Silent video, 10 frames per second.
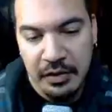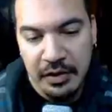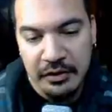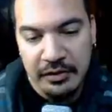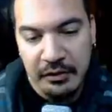
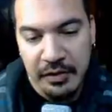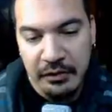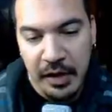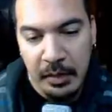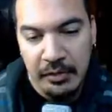like
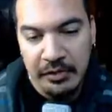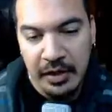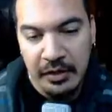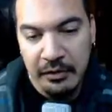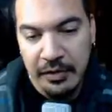
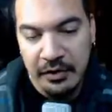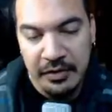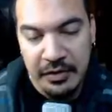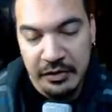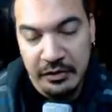75% of things
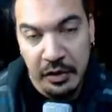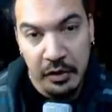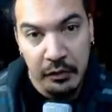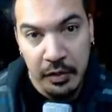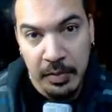that she's
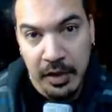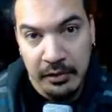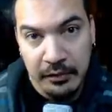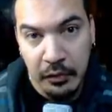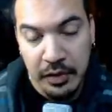done over the
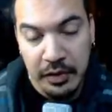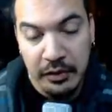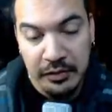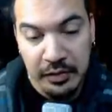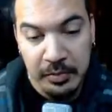past four
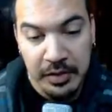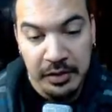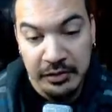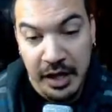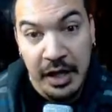years has been
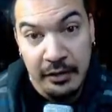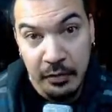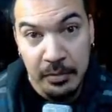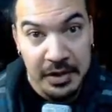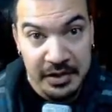designed
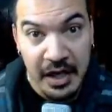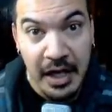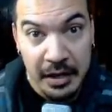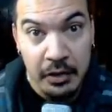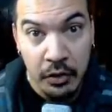for me to
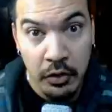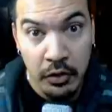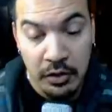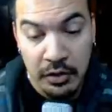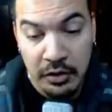hate her.
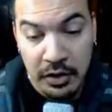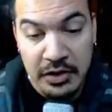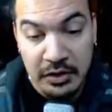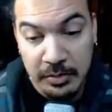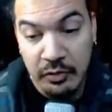Like
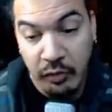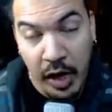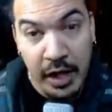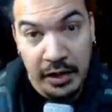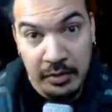she's been
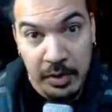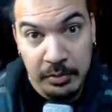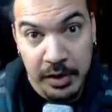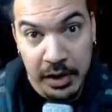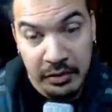trying to
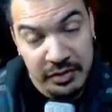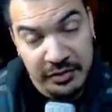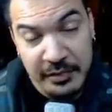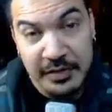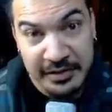make me hate her.
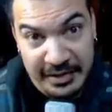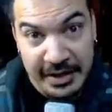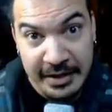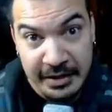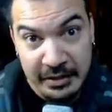She's even
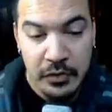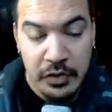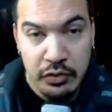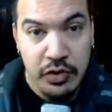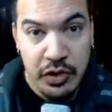said it.
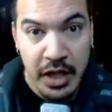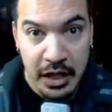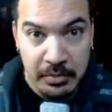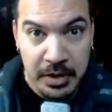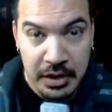You should
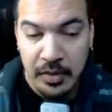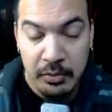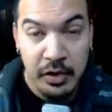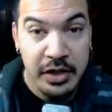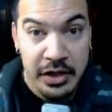hate me. I'm
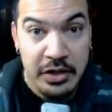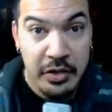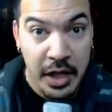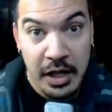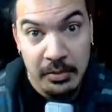trying to get you
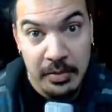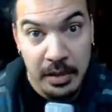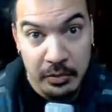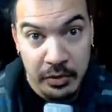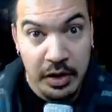to hate me.
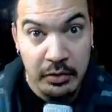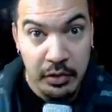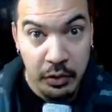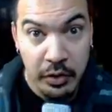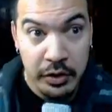I'm trying to
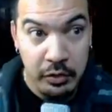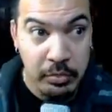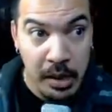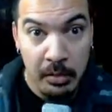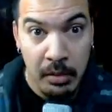annoy you,
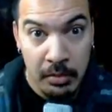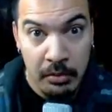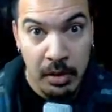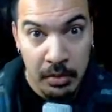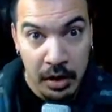blah, blah, blah,
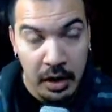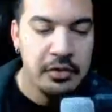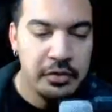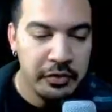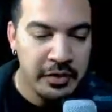blah, blah.
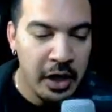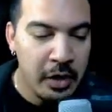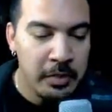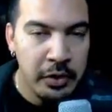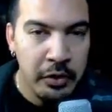Of course, now
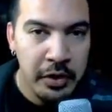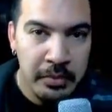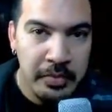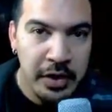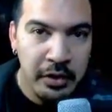I'm annoyed
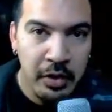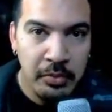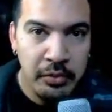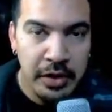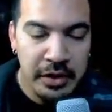and being all
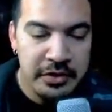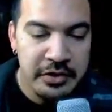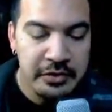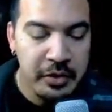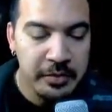moody and
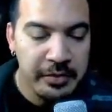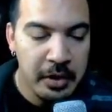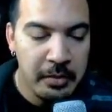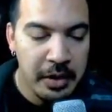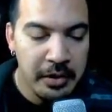she's all
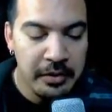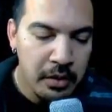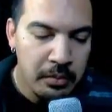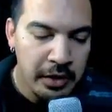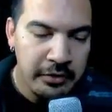upset about it.
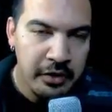But let's